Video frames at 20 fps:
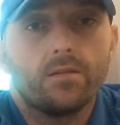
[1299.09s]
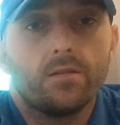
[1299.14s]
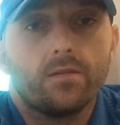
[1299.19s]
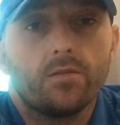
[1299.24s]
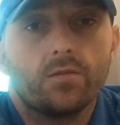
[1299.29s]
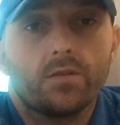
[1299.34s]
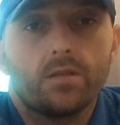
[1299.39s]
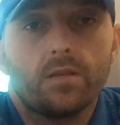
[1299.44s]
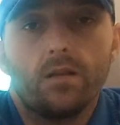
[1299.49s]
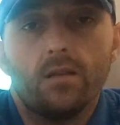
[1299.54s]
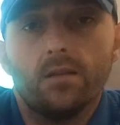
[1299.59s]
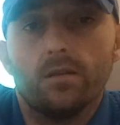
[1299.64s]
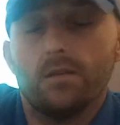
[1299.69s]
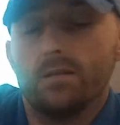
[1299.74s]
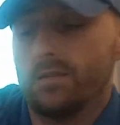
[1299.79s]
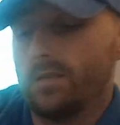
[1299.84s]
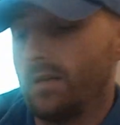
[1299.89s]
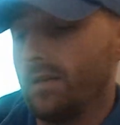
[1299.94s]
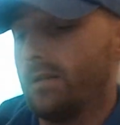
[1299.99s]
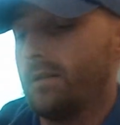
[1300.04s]
your
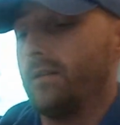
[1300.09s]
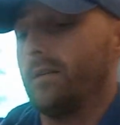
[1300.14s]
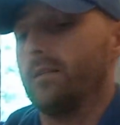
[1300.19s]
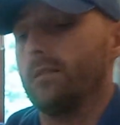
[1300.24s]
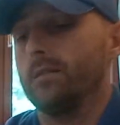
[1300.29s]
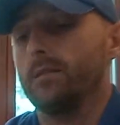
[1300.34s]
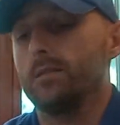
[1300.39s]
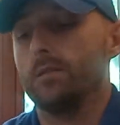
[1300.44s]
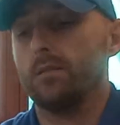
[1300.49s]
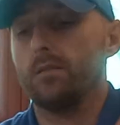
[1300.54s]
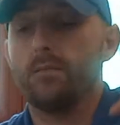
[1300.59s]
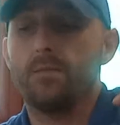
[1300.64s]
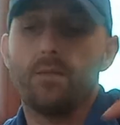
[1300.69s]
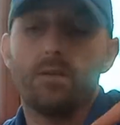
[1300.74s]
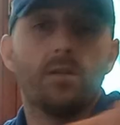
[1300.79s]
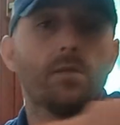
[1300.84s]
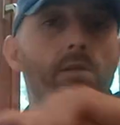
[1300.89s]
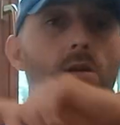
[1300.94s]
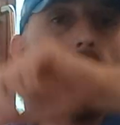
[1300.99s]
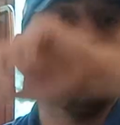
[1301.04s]
cycle is
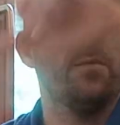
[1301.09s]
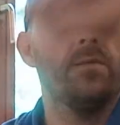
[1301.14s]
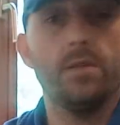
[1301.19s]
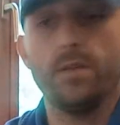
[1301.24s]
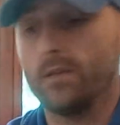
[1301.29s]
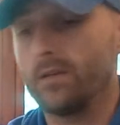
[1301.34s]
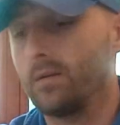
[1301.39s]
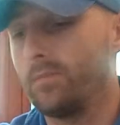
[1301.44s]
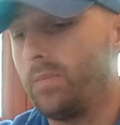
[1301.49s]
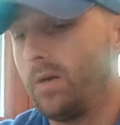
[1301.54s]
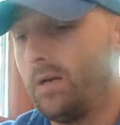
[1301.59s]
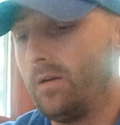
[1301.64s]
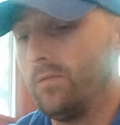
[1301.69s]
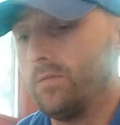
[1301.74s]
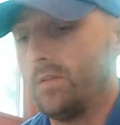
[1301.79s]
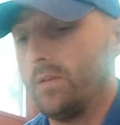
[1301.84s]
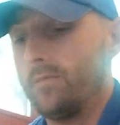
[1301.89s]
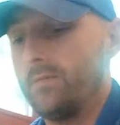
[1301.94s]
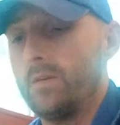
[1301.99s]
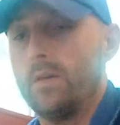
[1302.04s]
rounding about,
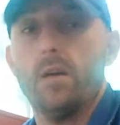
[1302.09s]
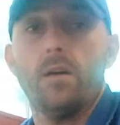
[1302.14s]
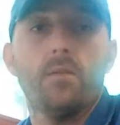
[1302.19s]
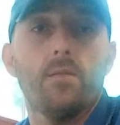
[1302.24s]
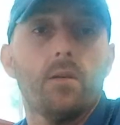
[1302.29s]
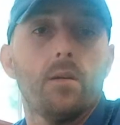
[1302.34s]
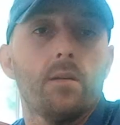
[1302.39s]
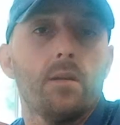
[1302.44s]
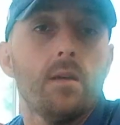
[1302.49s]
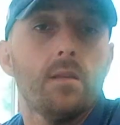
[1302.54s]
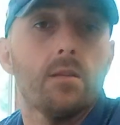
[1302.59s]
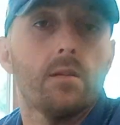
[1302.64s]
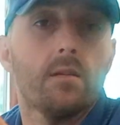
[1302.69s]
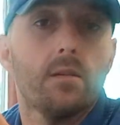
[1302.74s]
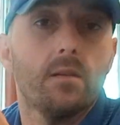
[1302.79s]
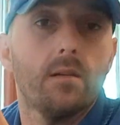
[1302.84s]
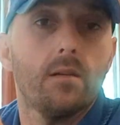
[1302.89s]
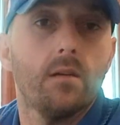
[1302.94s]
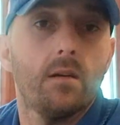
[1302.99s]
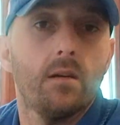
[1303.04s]
and we have another
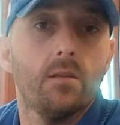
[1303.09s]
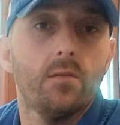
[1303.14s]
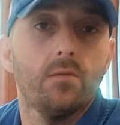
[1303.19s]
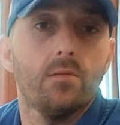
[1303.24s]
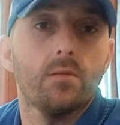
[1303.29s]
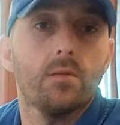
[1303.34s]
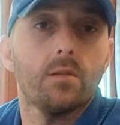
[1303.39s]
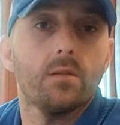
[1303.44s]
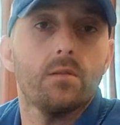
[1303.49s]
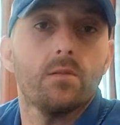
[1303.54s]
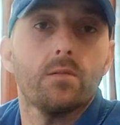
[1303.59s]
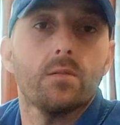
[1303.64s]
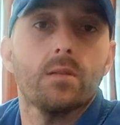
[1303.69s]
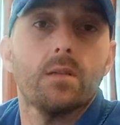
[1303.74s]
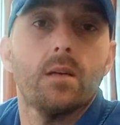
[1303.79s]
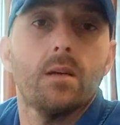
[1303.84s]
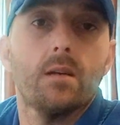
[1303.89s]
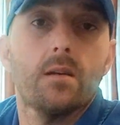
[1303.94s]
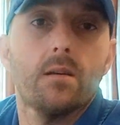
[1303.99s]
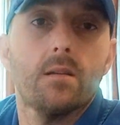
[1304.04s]
allude to
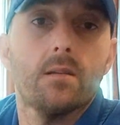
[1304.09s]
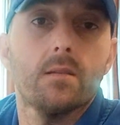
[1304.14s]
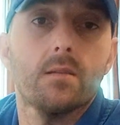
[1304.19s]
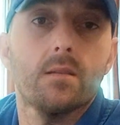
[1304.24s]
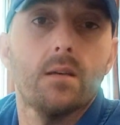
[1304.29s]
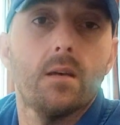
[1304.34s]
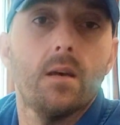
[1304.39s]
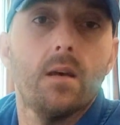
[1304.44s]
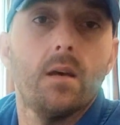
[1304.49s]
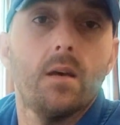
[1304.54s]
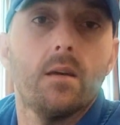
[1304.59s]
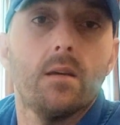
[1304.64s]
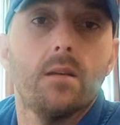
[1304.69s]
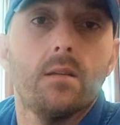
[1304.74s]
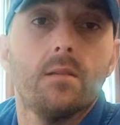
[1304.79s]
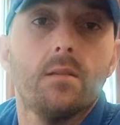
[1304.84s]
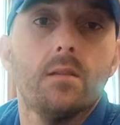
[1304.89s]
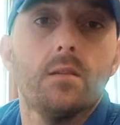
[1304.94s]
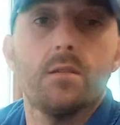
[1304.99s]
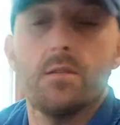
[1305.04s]
cycles
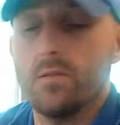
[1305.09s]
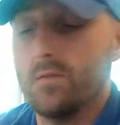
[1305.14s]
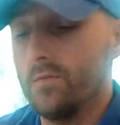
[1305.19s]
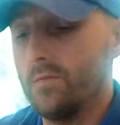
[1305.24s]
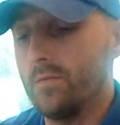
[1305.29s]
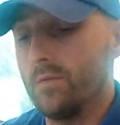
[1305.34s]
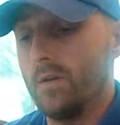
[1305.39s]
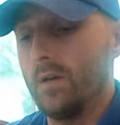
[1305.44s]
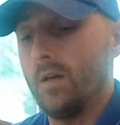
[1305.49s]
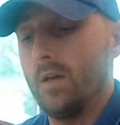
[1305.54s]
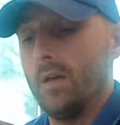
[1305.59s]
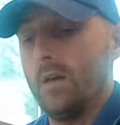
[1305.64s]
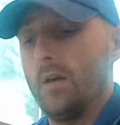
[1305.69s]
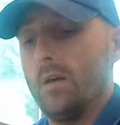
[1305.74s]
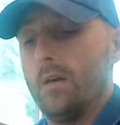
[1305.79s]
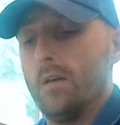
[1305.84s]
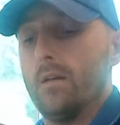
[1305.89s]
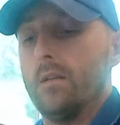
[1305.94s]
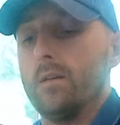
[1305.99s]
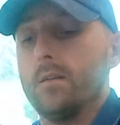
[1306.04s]
in this room,
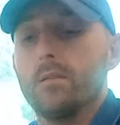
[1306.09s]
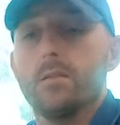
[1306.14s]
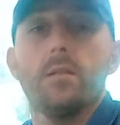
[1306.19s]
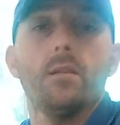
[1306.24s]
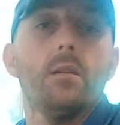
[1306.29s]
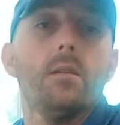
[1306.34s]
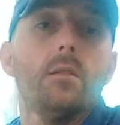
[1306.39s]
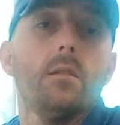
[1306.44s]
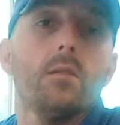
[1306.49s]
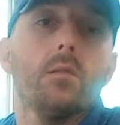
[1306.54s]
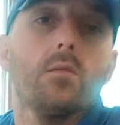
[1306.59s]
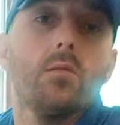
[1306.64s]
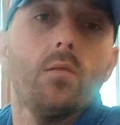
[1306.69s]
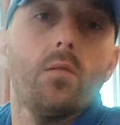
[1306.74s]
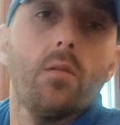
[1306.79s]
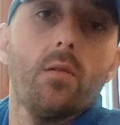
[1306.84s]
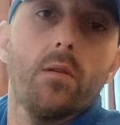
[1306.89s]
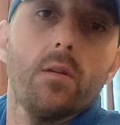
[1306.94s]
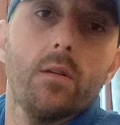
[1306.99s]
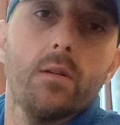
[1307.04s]
is leading to
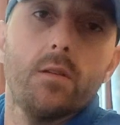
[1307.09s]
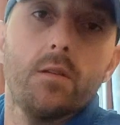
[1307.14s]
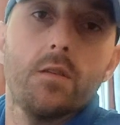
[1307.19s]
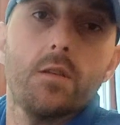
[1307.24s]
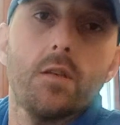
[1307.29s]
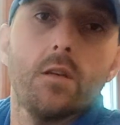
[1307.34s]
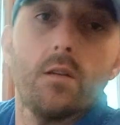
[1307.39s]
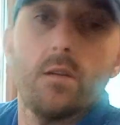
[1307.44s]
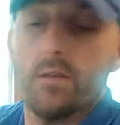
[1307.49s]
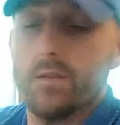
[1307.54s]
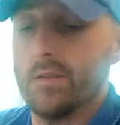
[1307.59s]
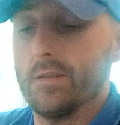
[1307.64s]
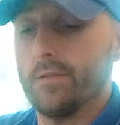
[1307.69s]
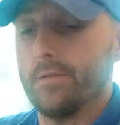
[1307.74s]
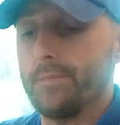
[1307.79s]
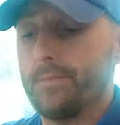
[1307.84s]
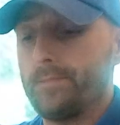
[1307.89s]
your initiation,